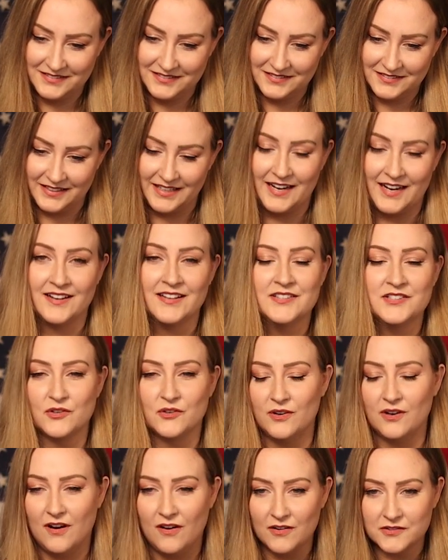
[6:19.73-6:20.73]
Yeah.
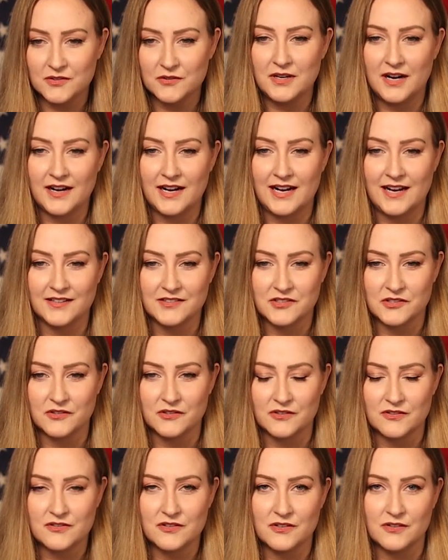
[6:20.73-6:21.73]
So also not an
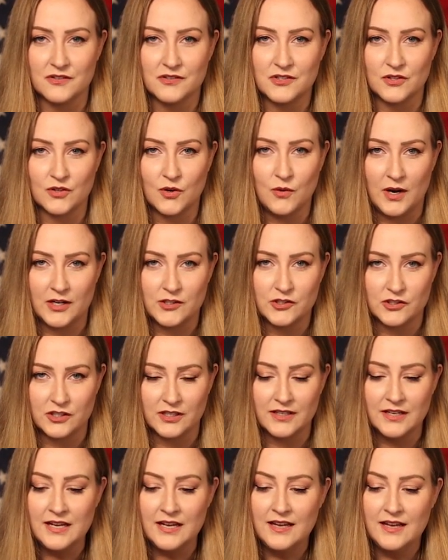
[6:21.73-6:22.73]
answer to the
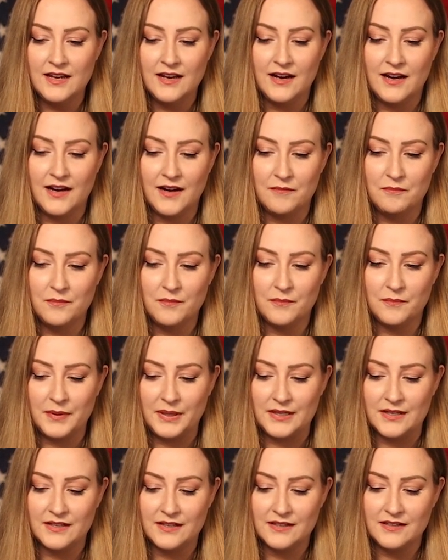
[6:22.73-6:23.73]
question,
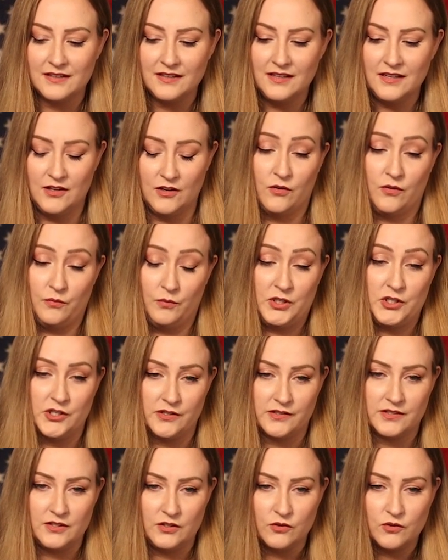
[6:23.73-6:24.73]
but you know, which
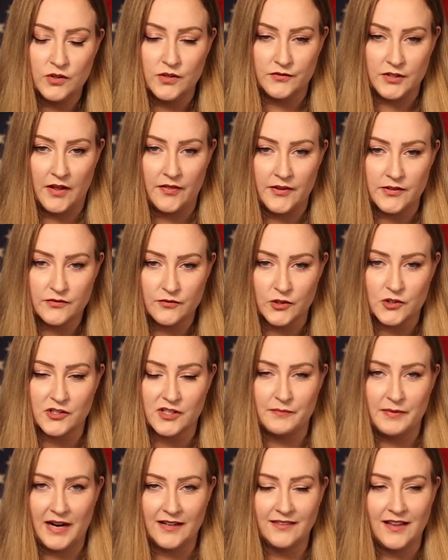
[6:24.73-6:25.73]
is you could have done this
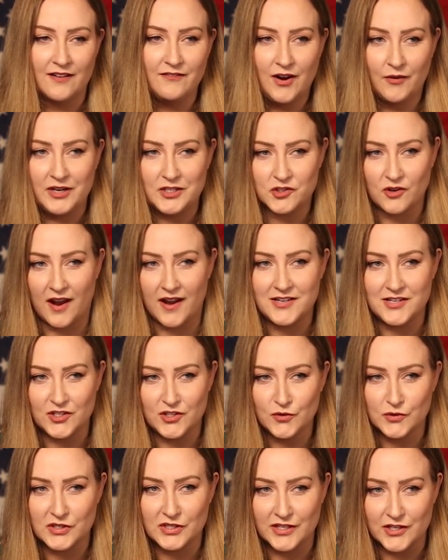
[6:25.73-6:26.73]
virtually. But I love how he tried to
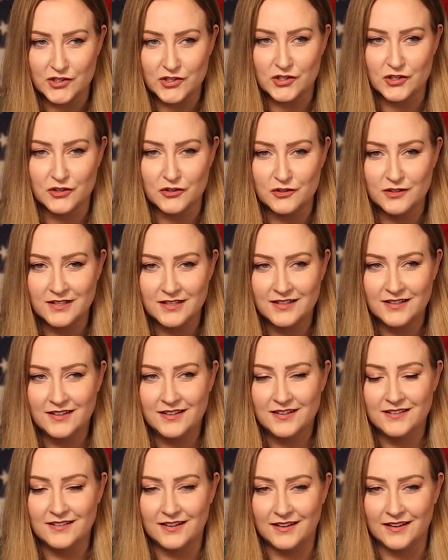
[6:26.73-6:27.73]
use an issue
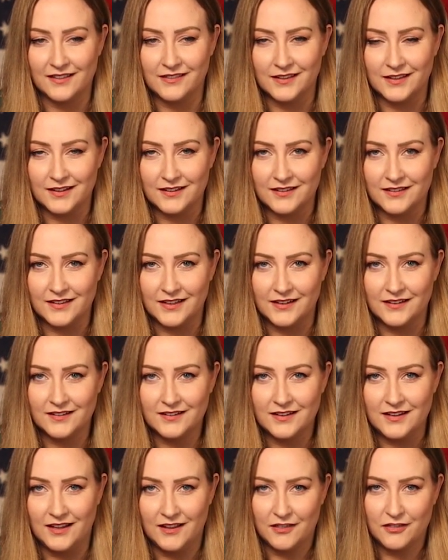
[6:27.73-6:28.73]

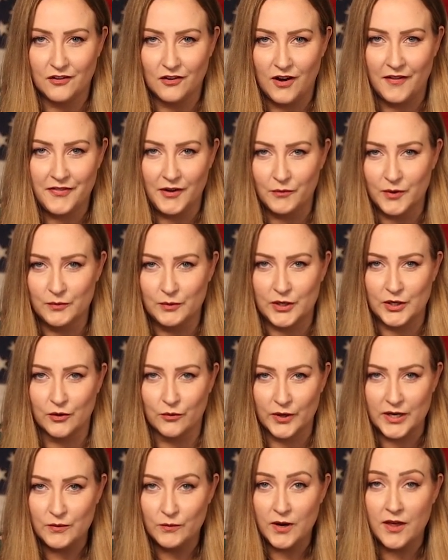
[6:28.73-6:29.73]
that he thought that we would
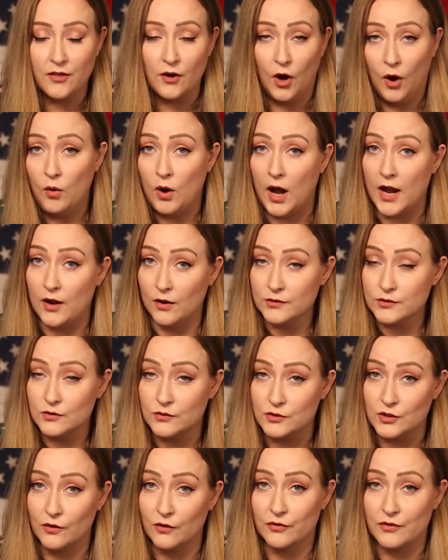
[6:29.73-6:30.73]
agree with. Oh, I
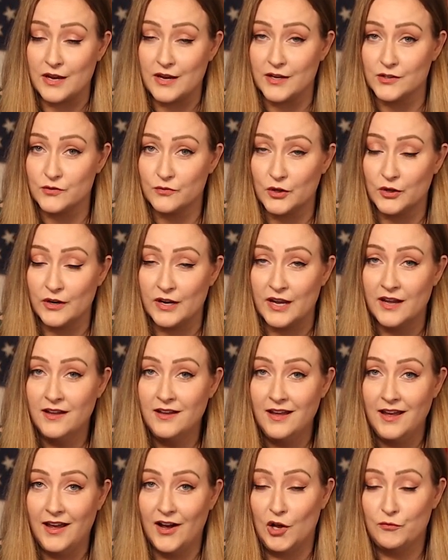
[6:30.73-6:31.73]
also don't think it's very
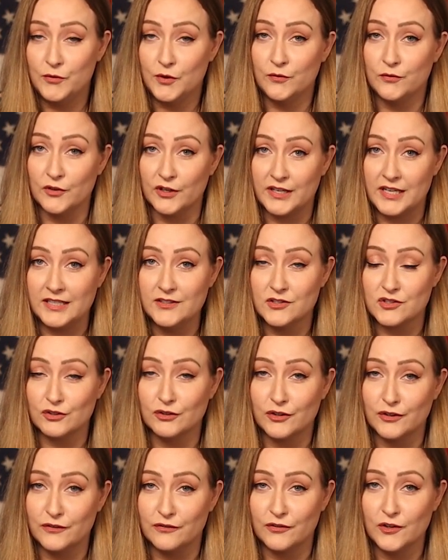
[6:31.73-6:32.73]
helpful for kids
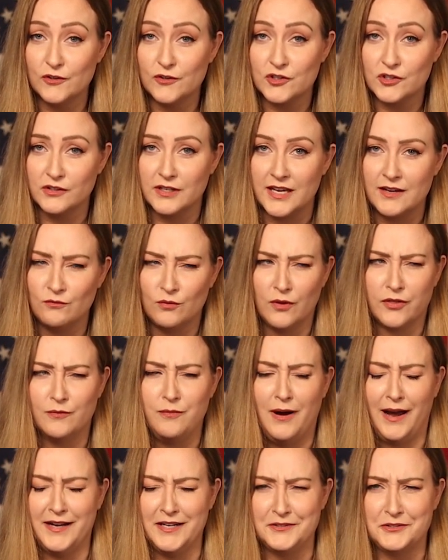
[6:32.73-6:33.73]
to learn virtually. Well, then
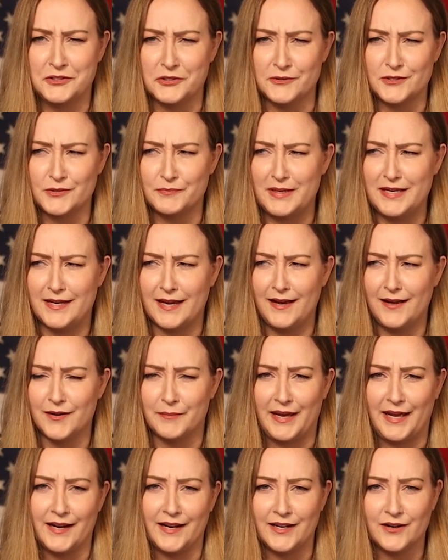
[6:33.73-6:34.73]
why didn't you speak out
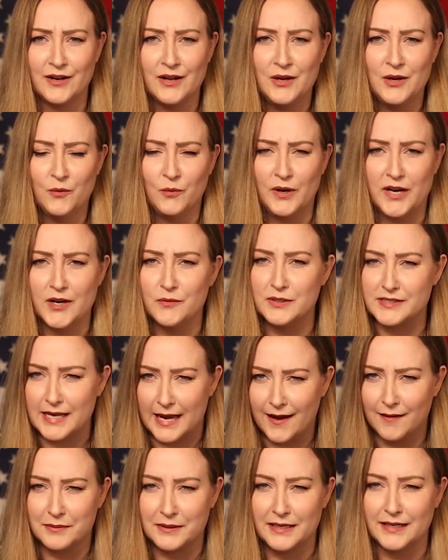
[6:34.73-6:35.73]
about it when it was
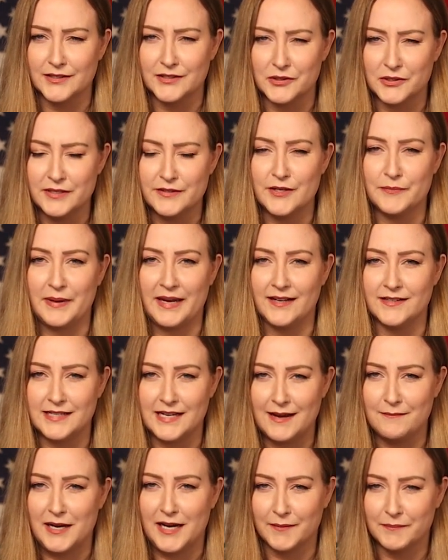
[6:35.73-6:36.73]
happening during the
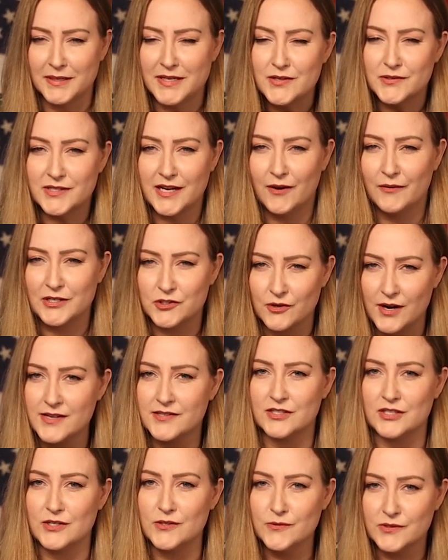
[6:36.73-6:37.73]
pandemic? But you see how he
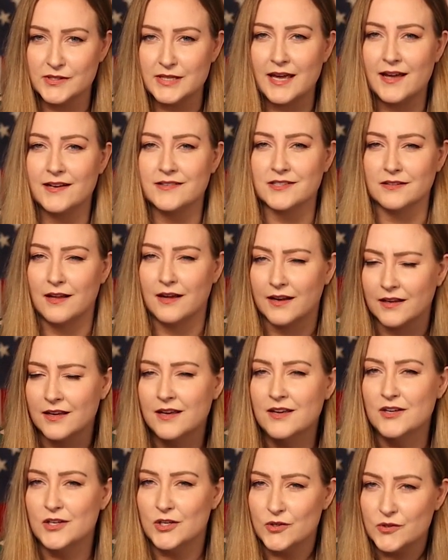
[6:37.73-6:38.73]
tries to use that to like
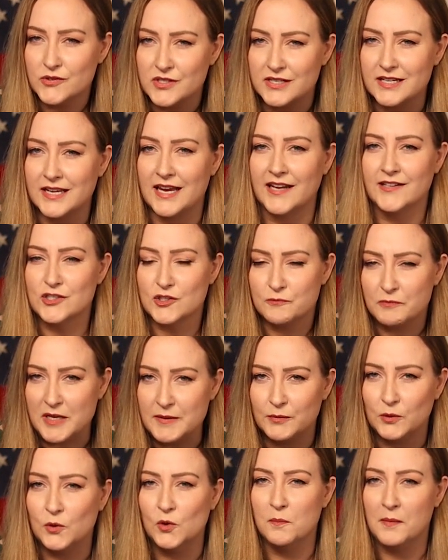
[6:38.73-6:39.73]
use it against
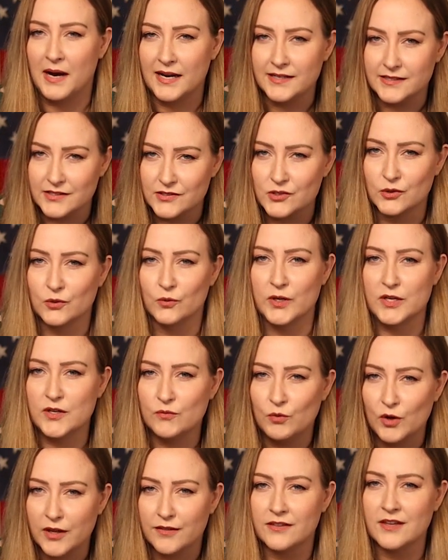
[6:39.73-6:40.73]
people who might
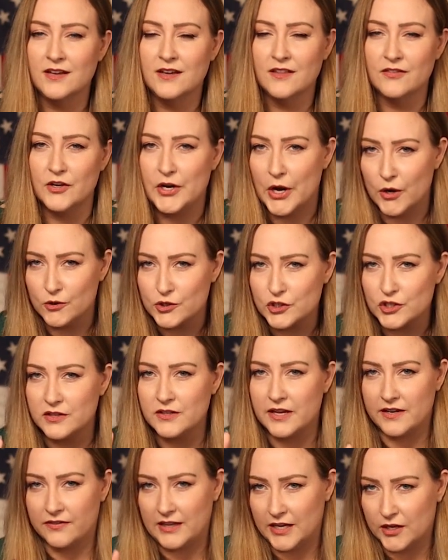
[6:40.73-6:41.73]
disagree with the notion
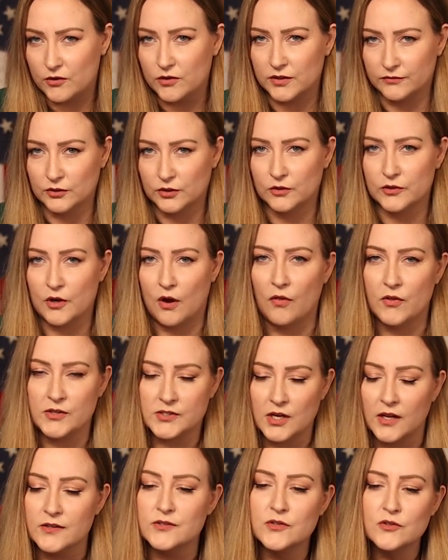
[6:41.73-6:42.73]
that they could have learned all
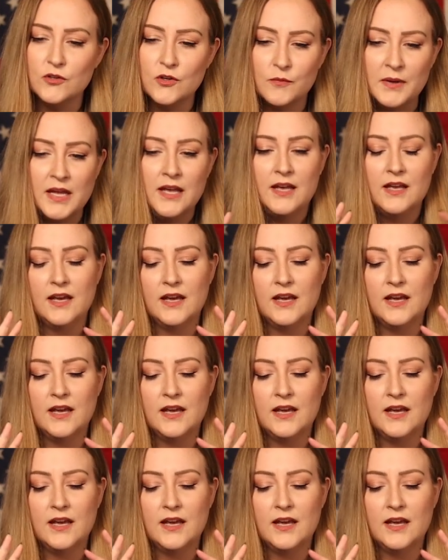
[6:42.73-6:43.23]
this on Zoom.